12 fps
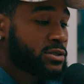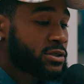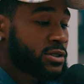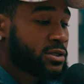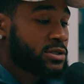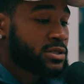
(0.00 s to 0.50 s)

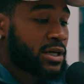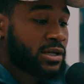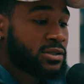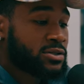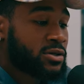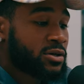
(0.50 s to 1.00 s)
uh,
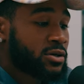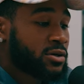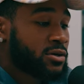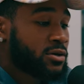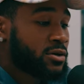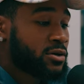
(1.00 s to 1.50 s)
silence
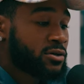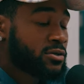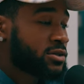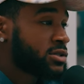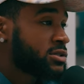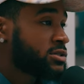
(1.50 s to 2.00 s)
all, all the
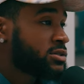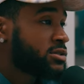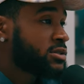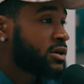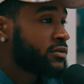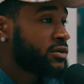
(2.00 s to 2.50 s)
critics
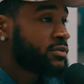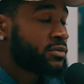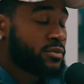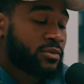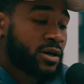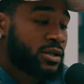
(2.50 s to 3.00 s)
and
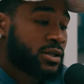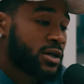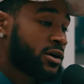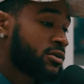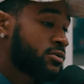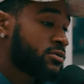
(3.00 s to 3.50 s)
everybody
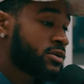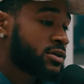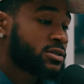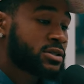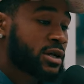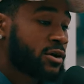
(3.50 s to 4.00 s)
count
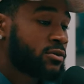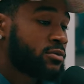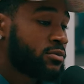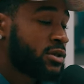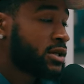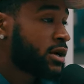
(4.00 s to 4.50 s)
us
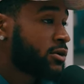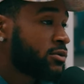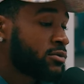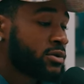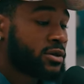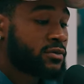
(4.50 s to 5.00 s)
out, me
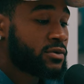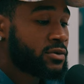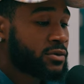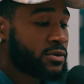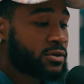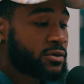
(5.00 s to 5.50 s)
out,
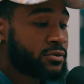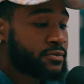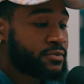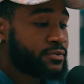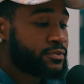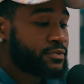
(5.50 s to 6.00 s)
whatever.
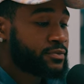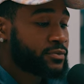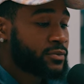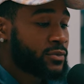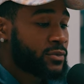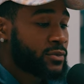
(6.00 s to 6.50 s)
Um,
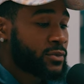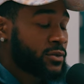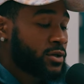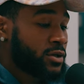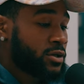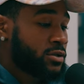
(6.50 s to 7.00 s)

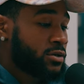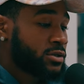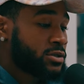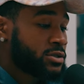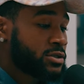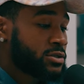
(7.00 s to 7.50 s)
you
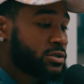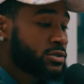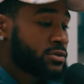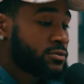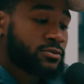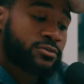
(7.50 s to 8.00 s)
know, and just,